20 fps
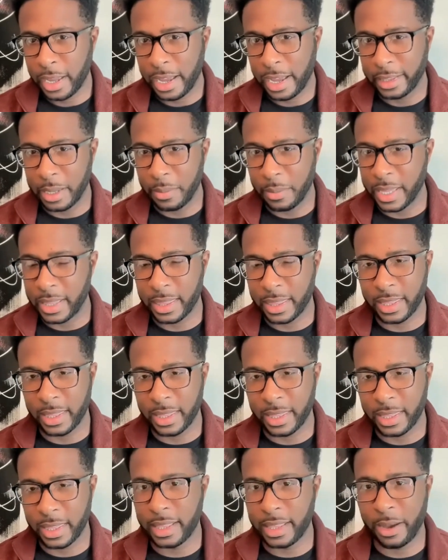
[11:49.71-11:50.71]
They may
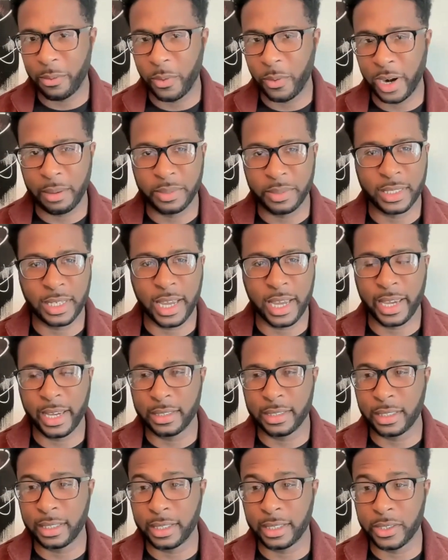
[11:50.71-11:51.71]
think that what I'm saying
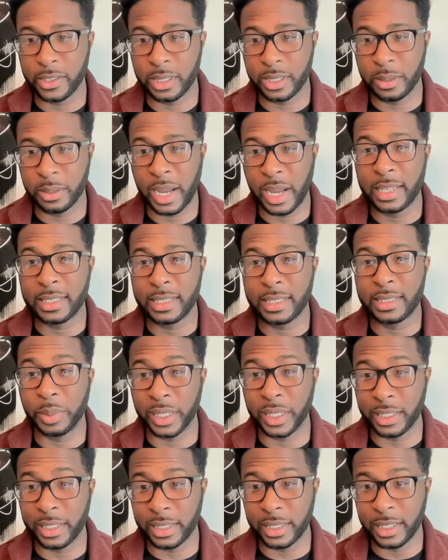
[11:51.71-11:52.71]
is that there's an
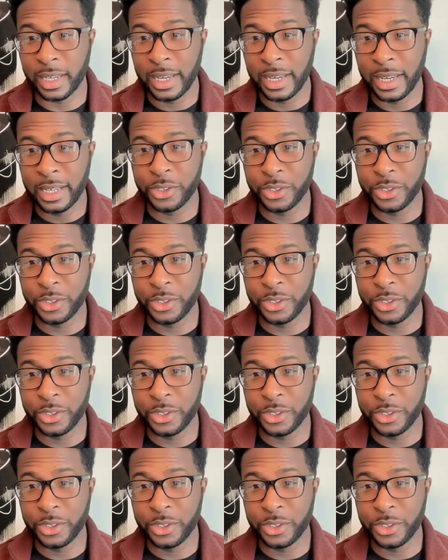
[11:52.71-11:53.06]
impossibility